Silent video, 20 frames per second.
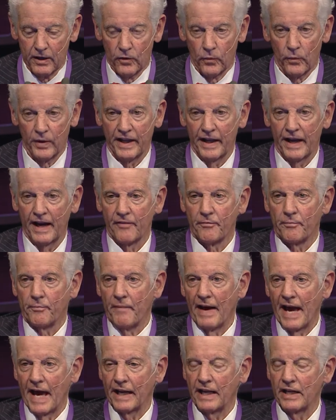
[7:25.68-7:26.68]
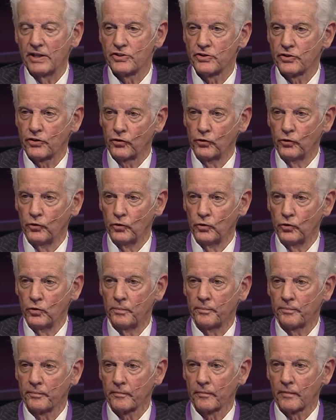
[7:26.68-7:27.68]
We have managed to
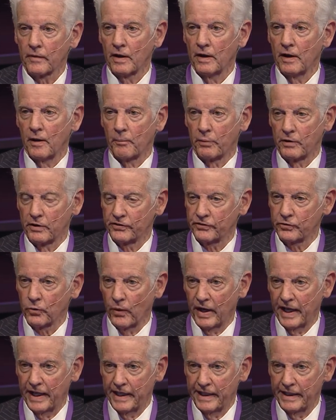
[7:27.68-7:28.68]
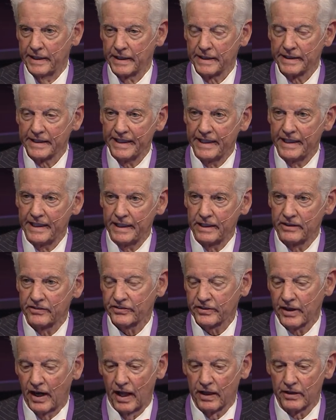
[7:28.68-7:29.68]
persuade leading
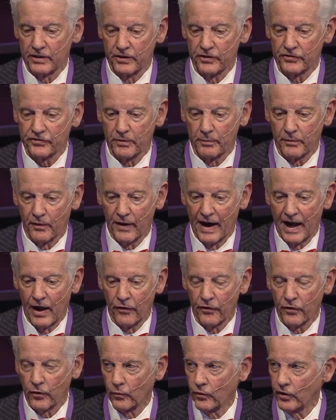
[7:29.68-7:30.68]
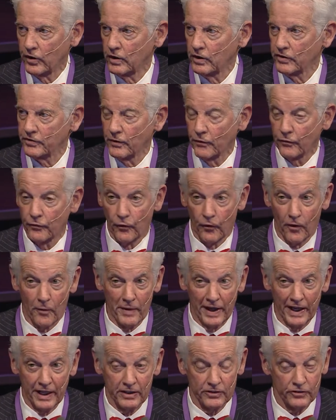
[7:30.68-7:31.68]
scholars from around the world to form
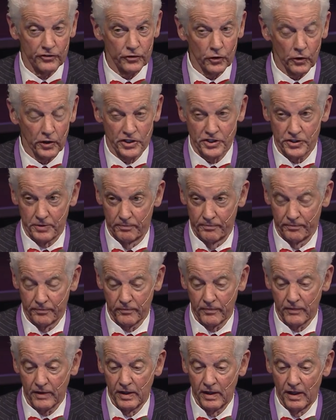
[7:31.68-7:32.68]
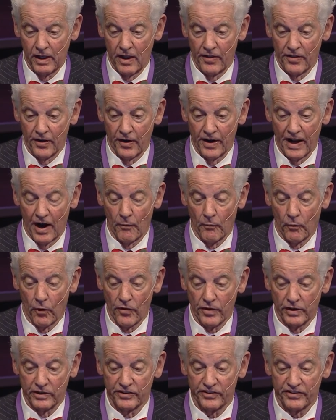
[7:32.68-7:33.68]
a consortium. There are now more
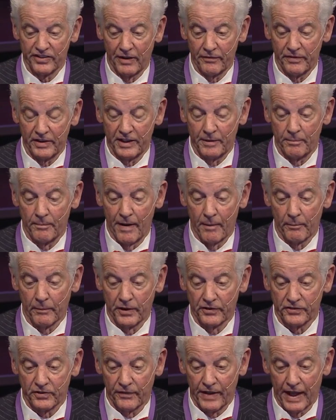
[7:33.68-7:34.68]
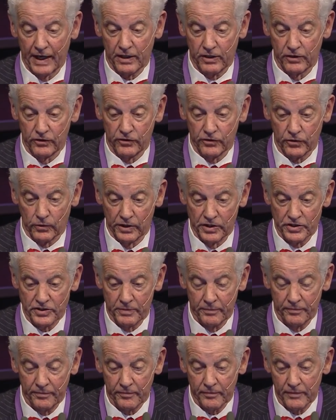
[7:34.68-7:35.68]
than 70 members of that
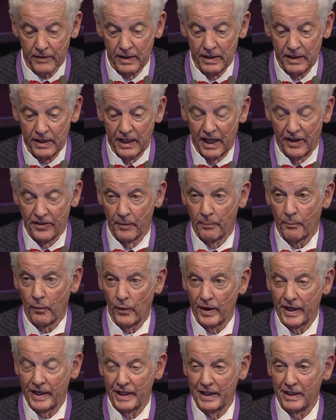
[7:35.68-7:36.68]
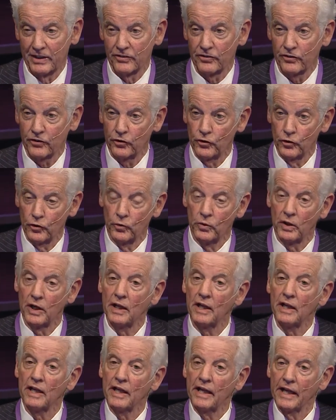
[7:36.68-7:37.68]
consortium, and the point is to
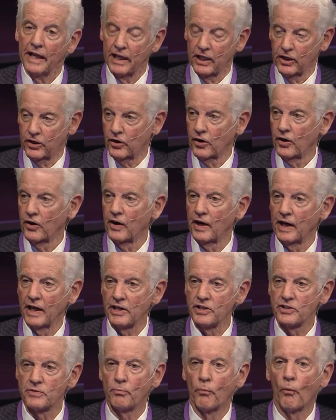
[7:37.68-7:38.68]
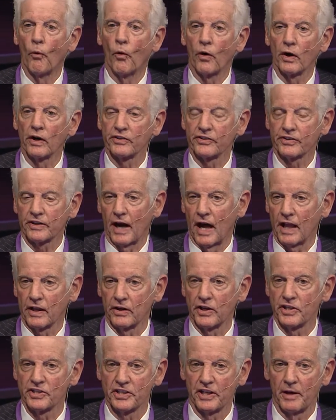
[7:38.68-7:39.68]
encourage more
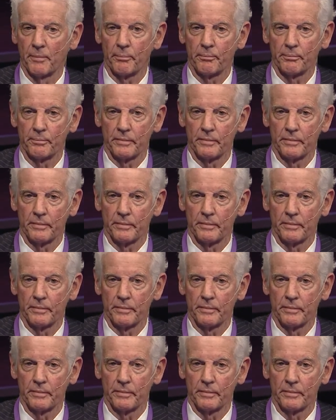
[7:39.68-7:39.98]
scholarship,